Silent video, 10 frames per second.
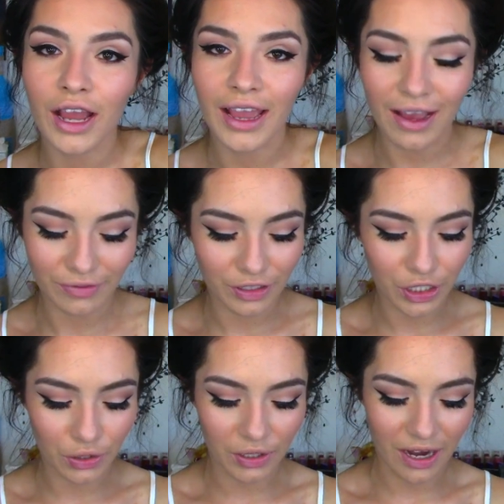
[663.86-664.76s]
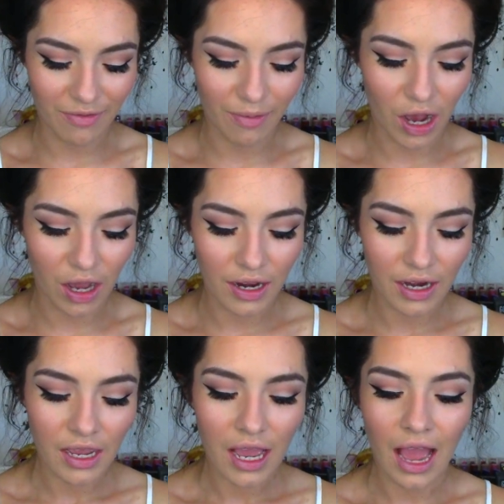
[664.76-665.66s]
I have two that I bought.
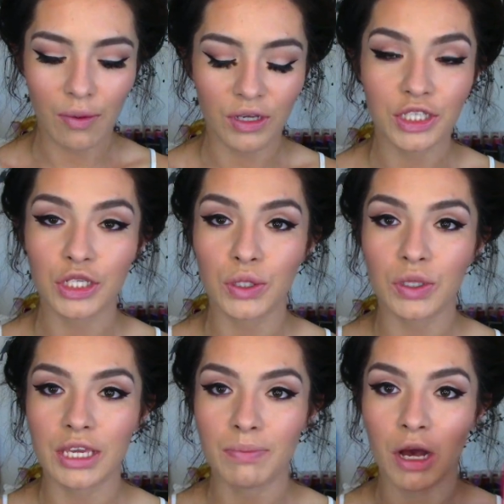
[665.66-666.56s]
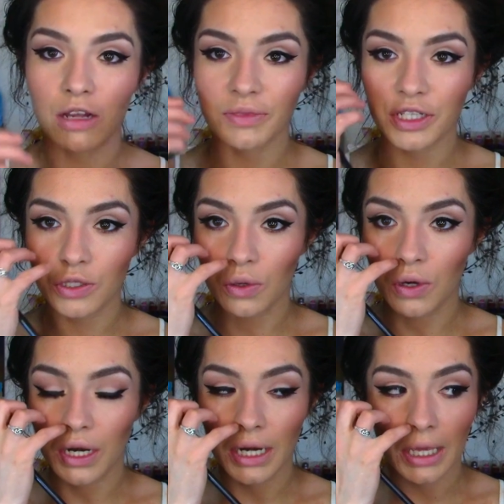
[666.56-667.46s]
I went to the Balm
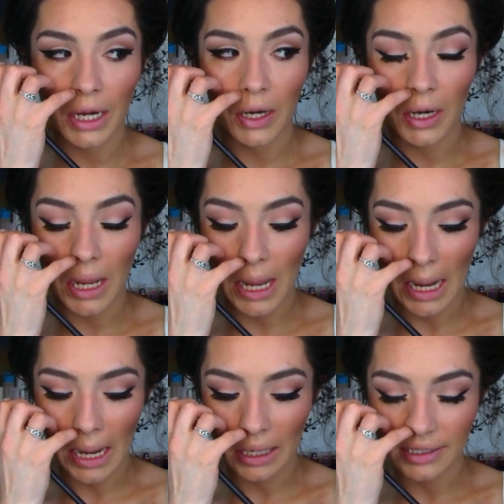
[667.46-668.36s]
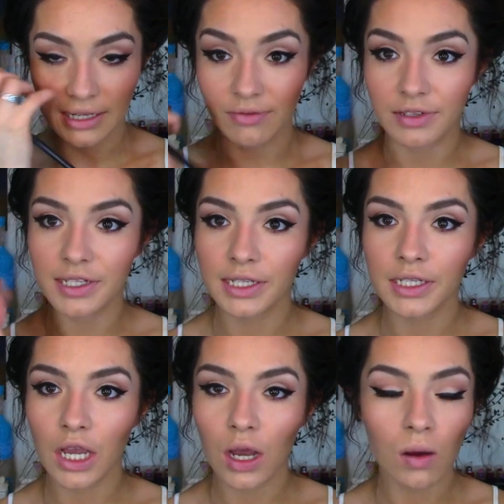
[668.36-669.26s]
store here in San
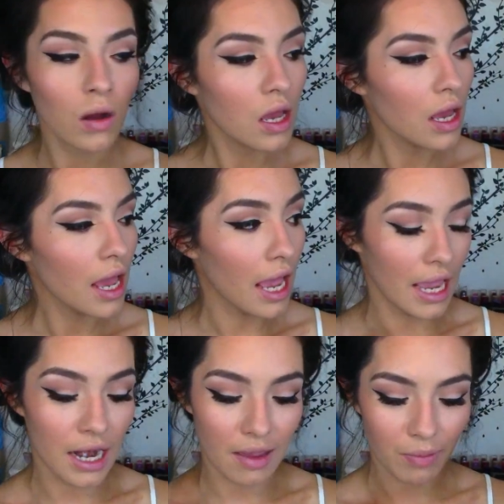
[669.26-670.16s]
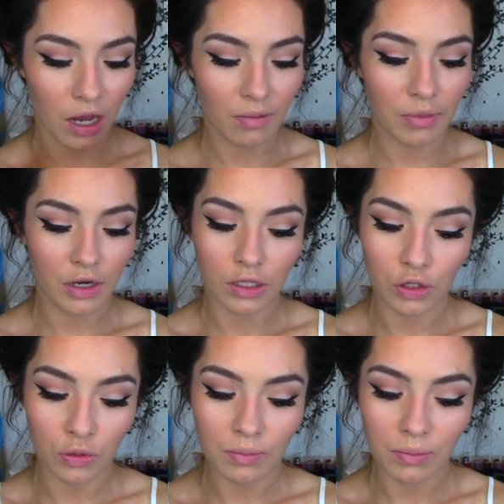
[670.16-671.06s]
Francisco, and I bought Mary
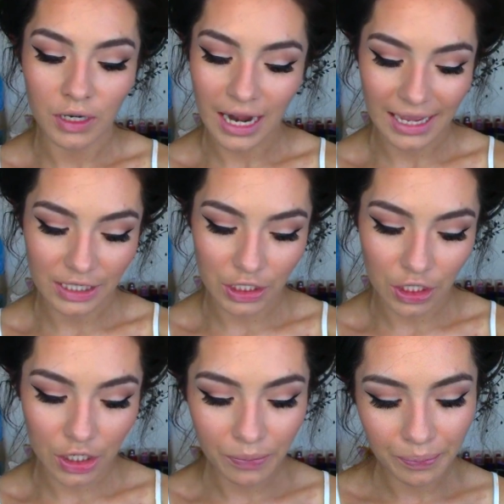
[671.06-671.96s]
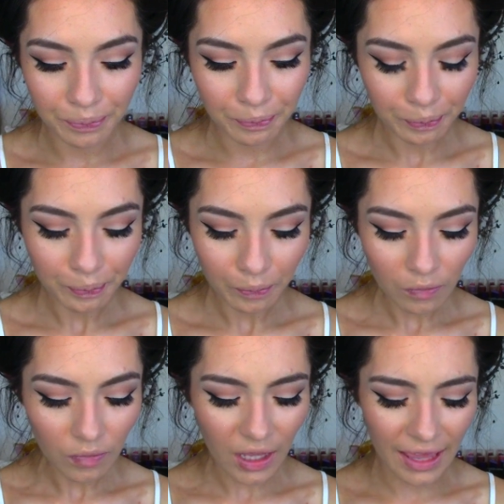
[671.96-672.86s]
Lou Luminizer.
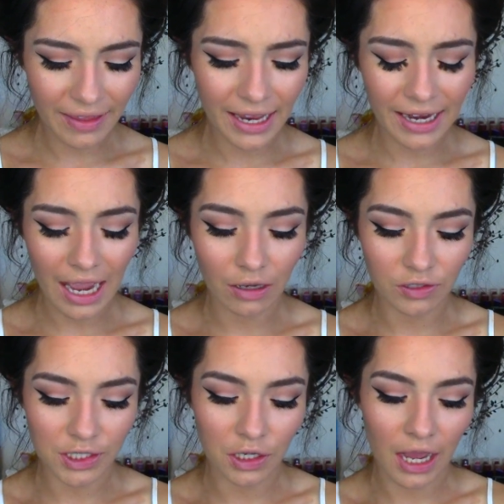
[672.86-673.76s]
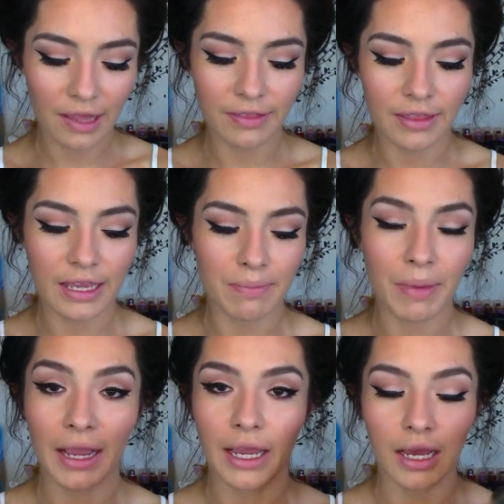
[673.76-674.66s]
And then I also got the
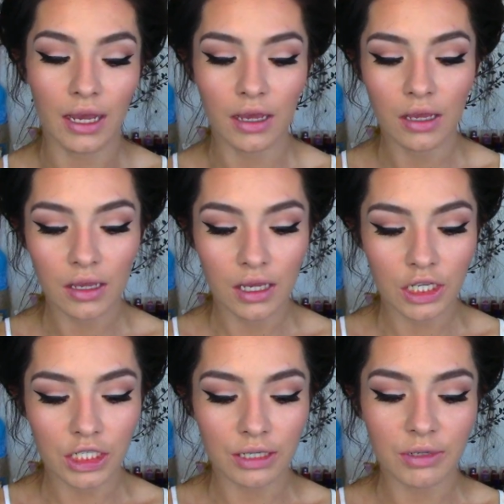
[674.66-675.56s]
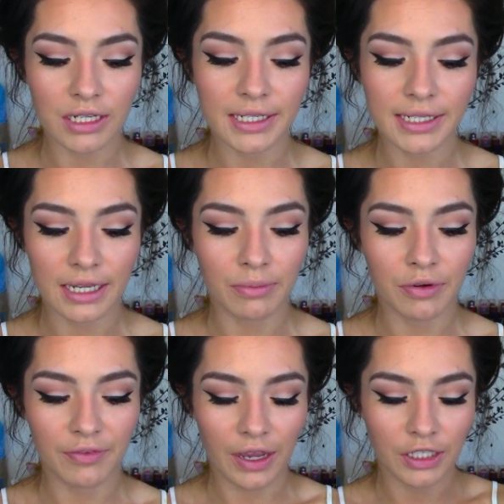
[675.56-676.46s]
Becca Shimmering Skin
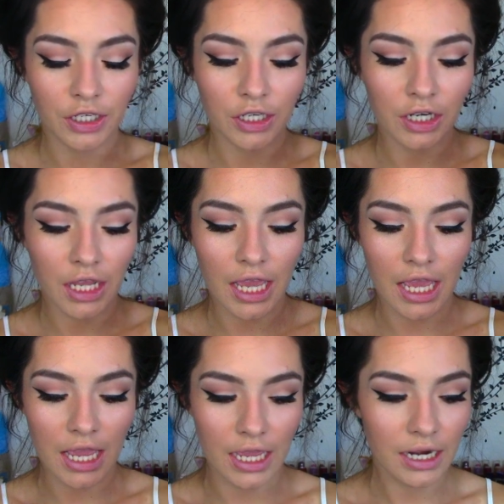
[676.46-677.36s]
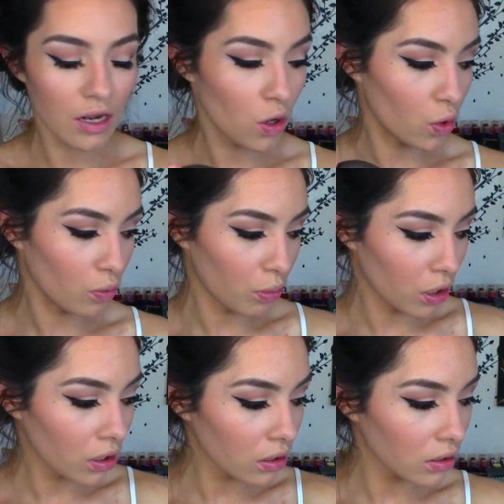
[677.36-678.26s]
Perfector in
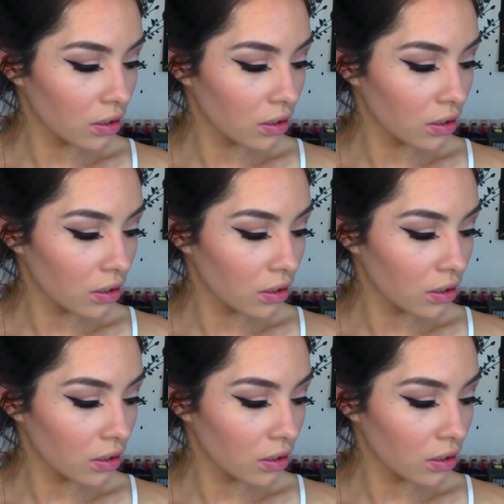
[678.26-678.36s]
Opal,